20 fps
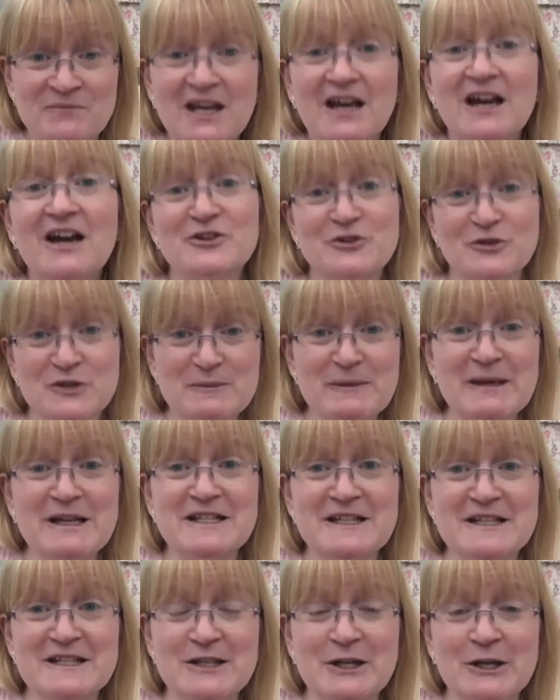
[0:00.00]
I shall speak
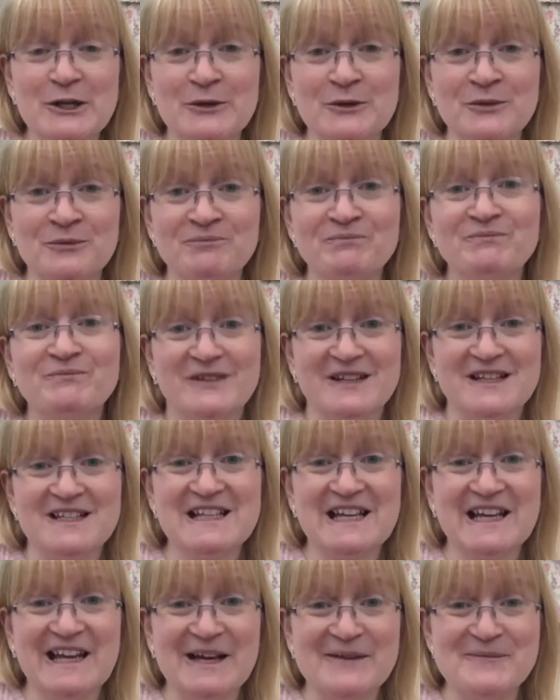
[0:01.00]
to you soon.
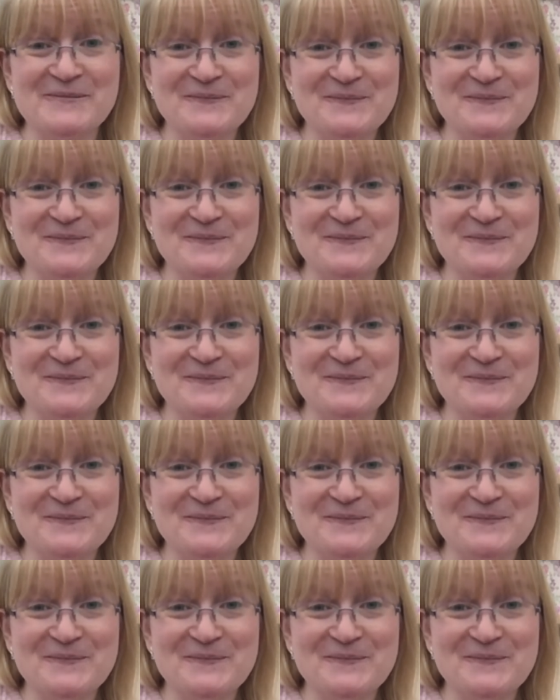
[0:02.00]
See ya.